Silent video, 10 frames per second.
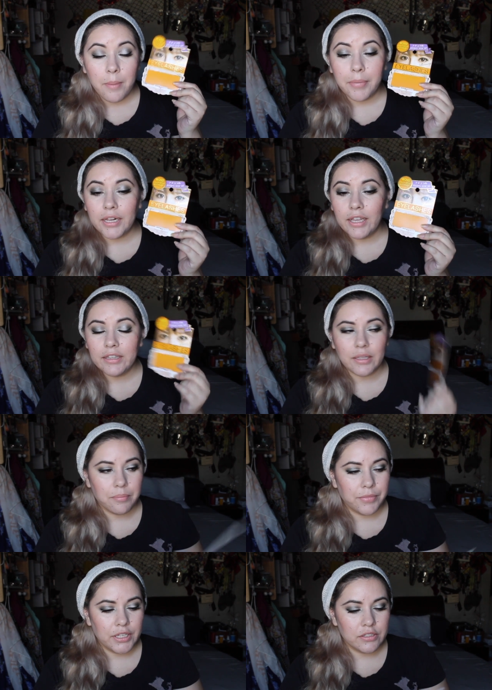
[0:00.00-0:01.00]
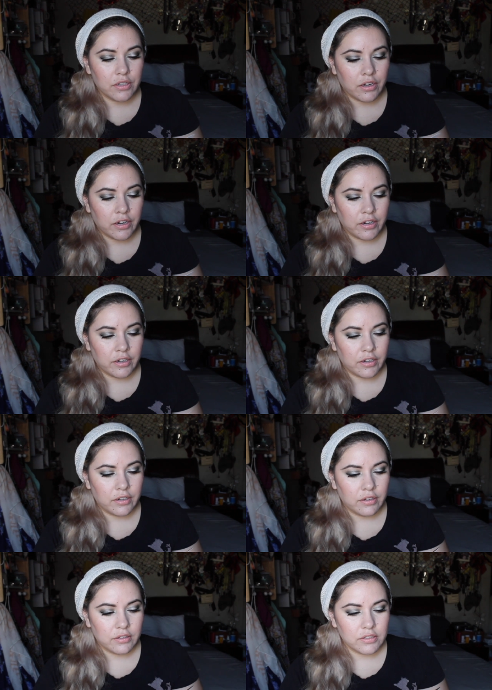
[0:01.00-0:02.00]
but I like them. These are
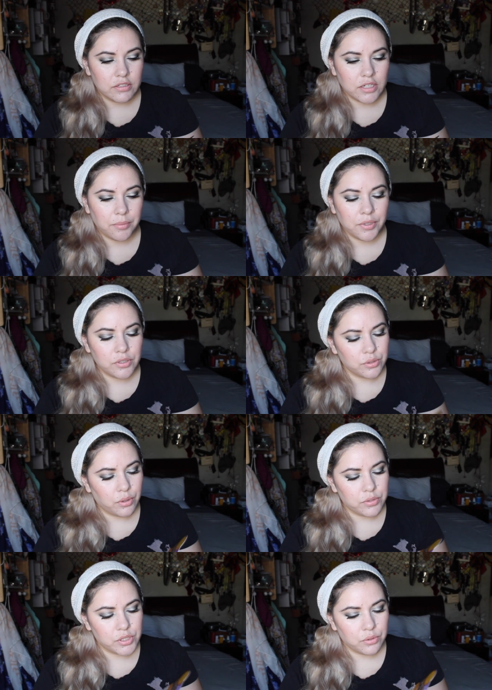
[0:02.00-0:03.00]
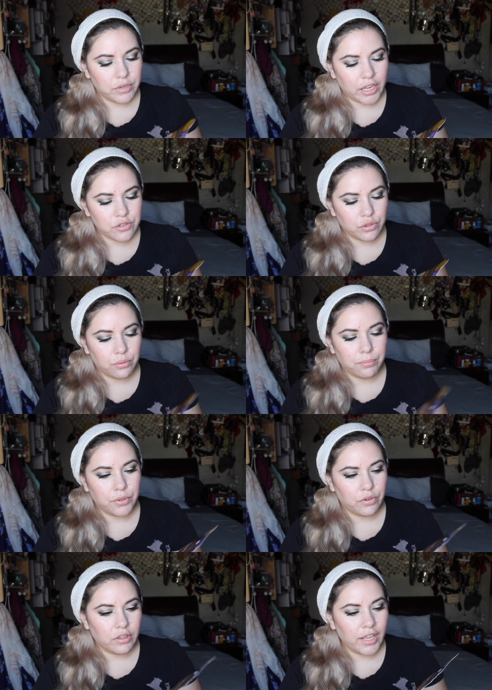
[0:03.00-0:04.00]
W202 Natural
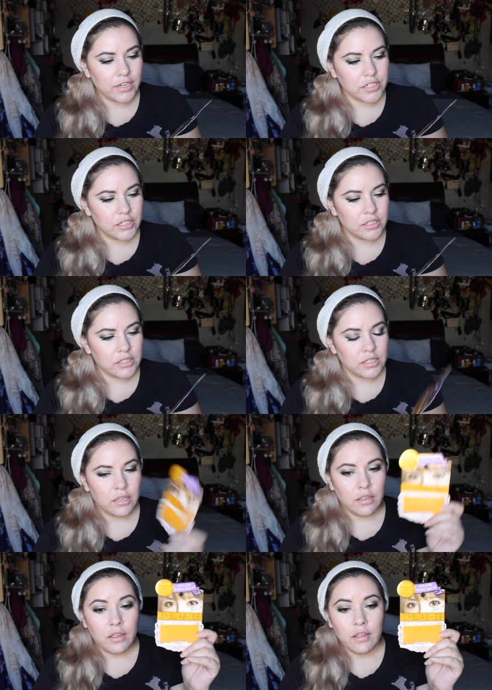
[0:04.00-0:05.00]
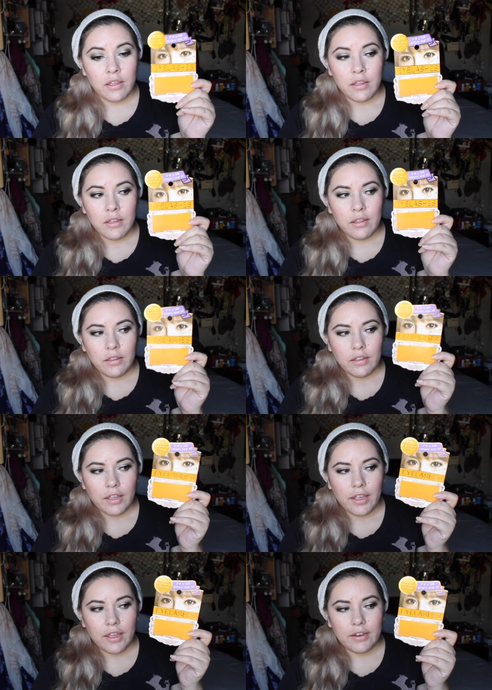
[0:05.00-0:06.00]
Beauty Lashes.
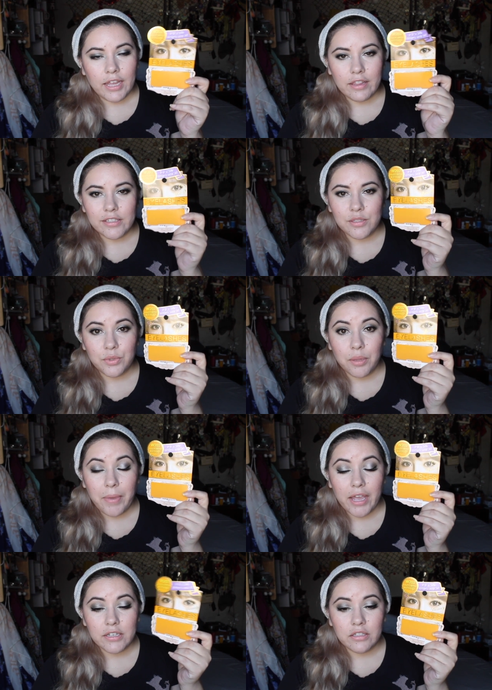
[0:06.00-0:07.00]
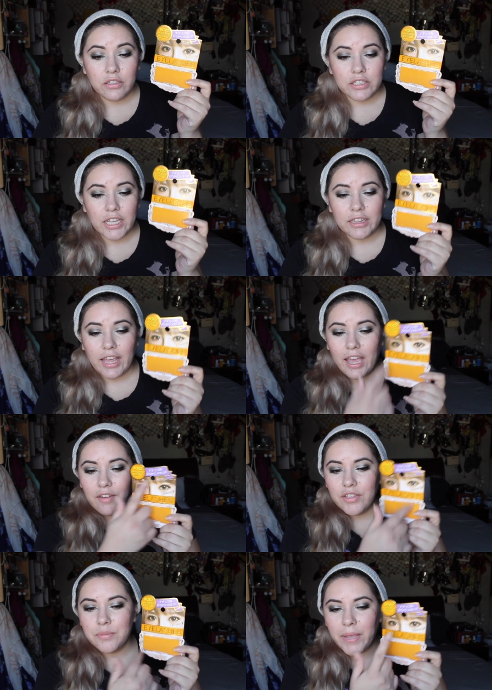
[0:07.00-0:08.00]
And yeah, this is what the packaging looks like. They
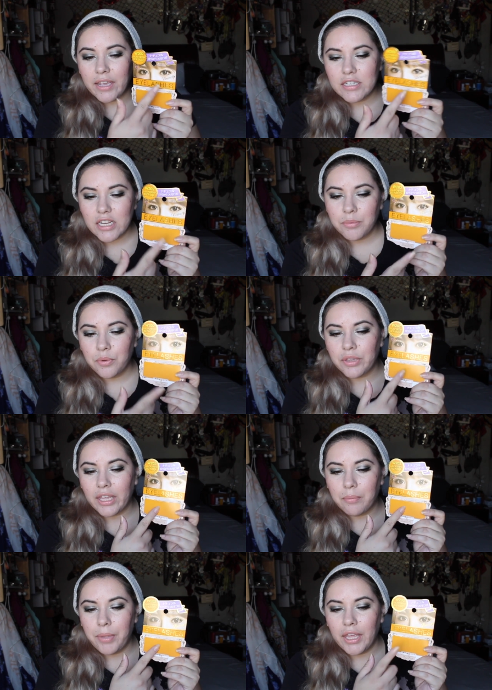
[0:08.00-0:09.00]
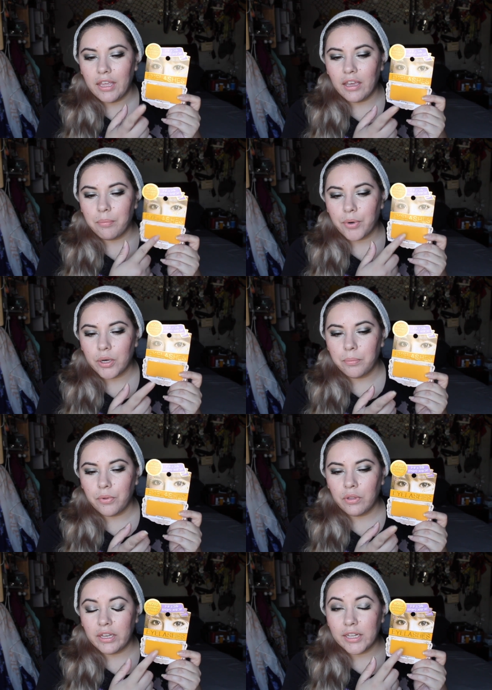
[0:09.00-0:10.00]
have this packaging, but with like a pink, a
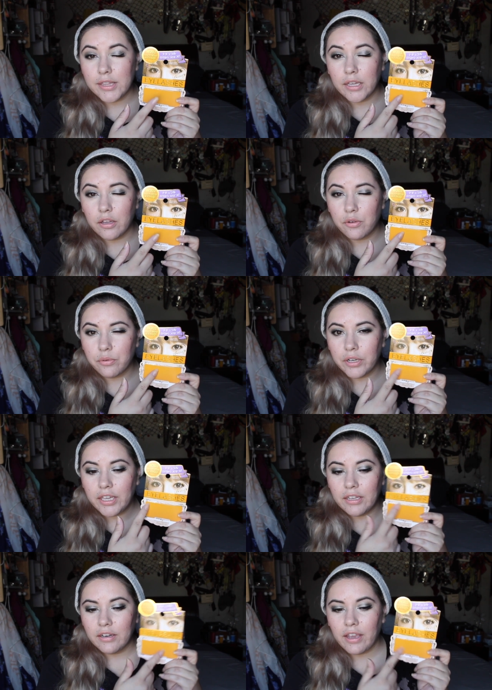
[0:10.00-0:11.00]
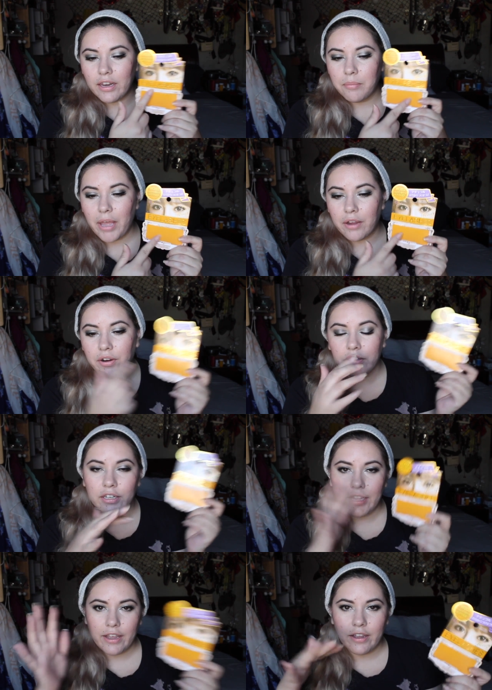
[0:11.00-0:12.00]
purple, and I think a green kind of
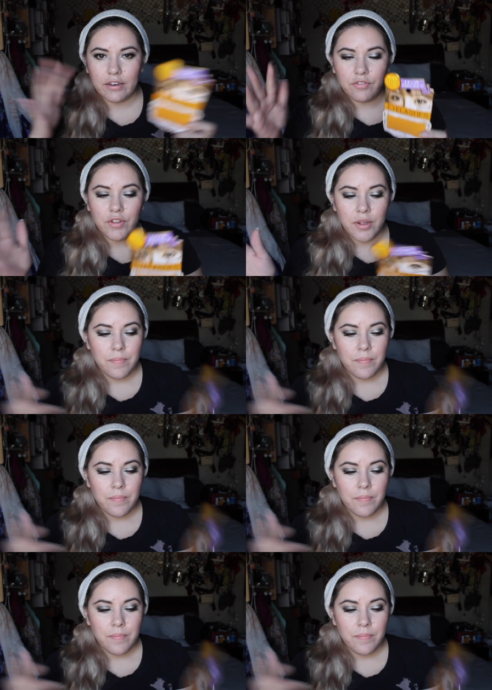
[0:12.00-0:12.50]
background, and that kind of